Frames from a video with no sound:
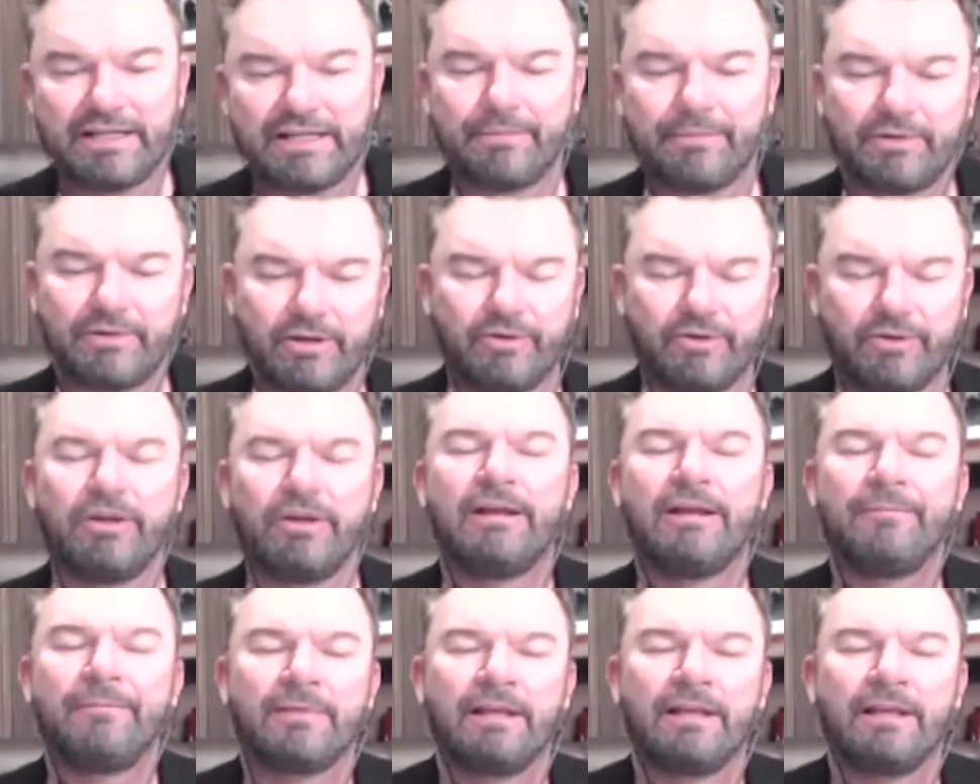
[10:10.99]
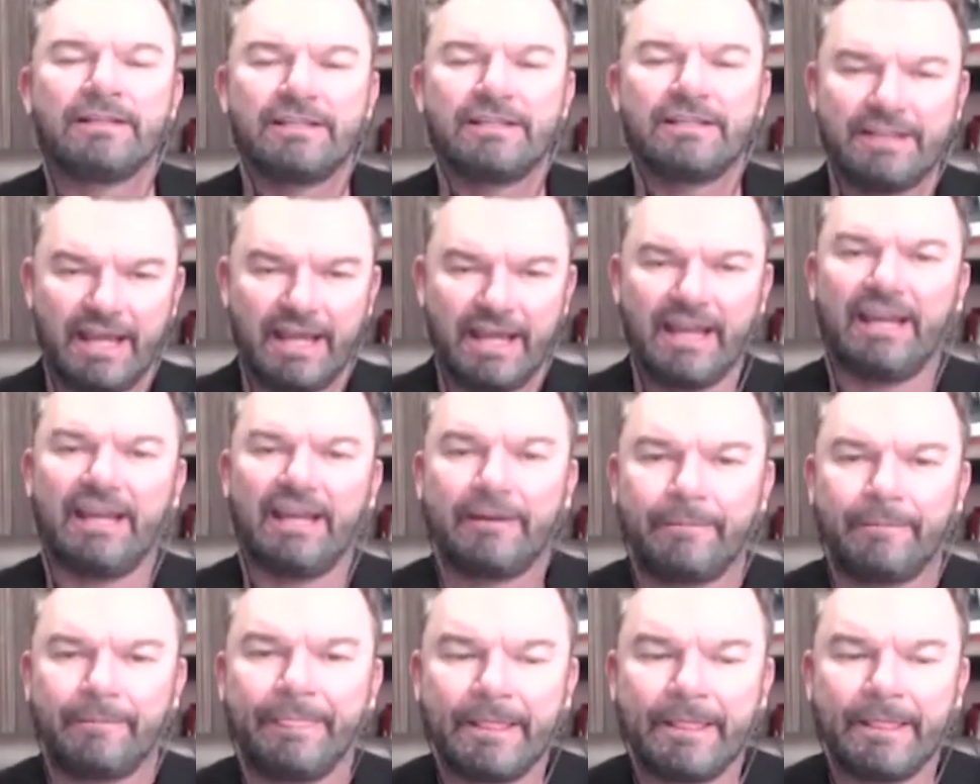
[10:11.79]
No, today,
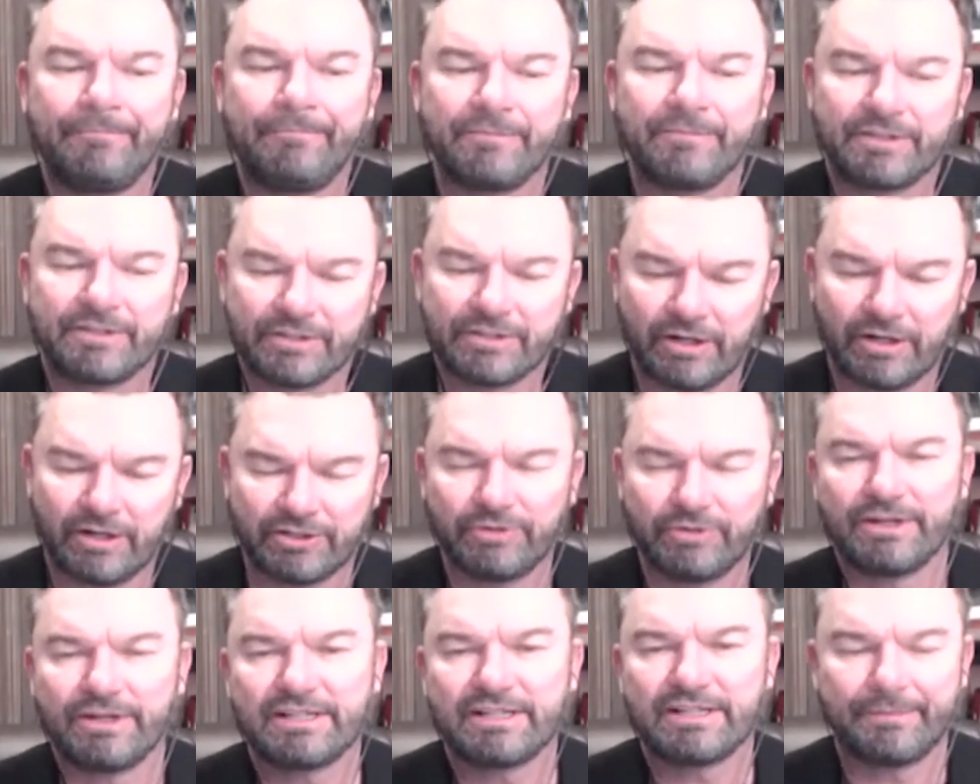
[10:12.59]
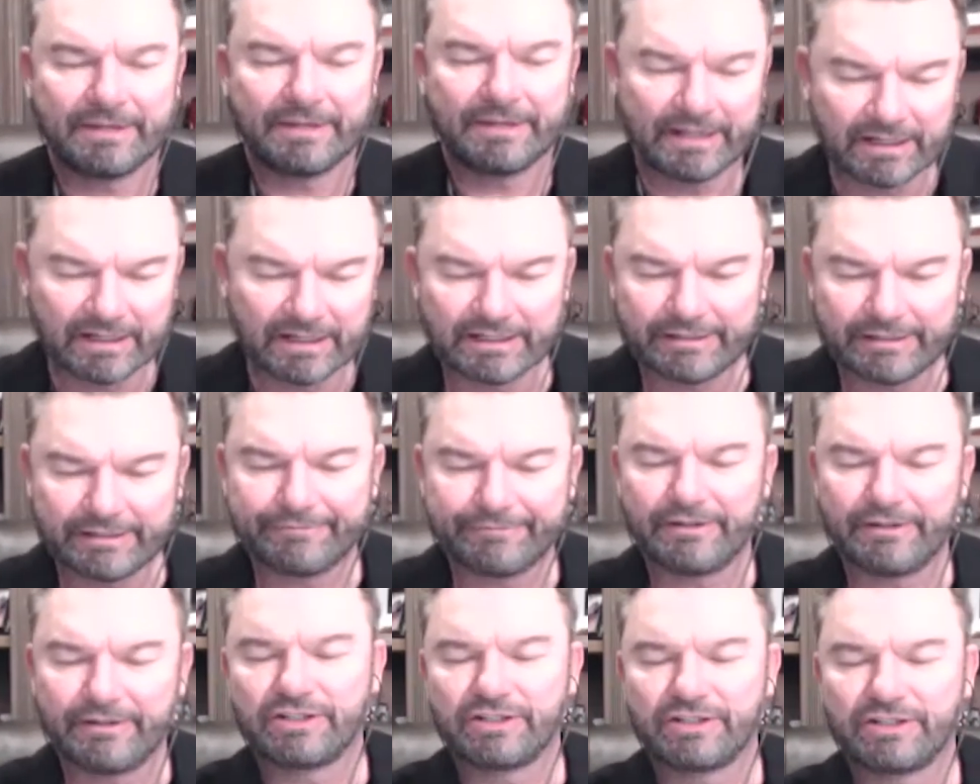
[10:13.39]
start doing something a little
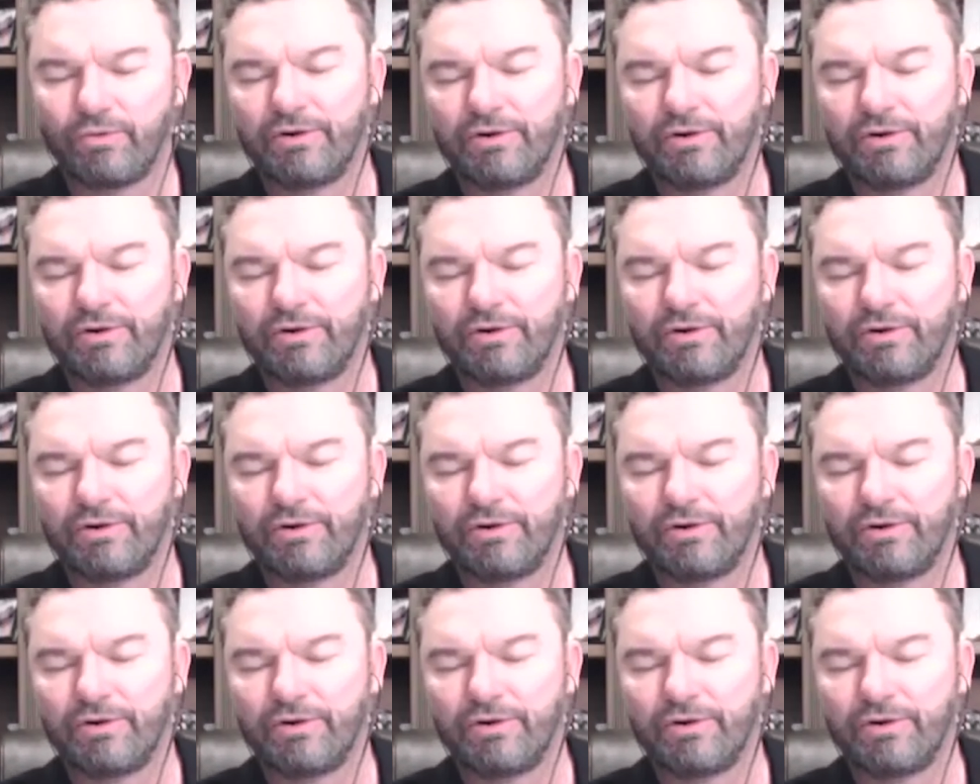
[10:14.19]
different to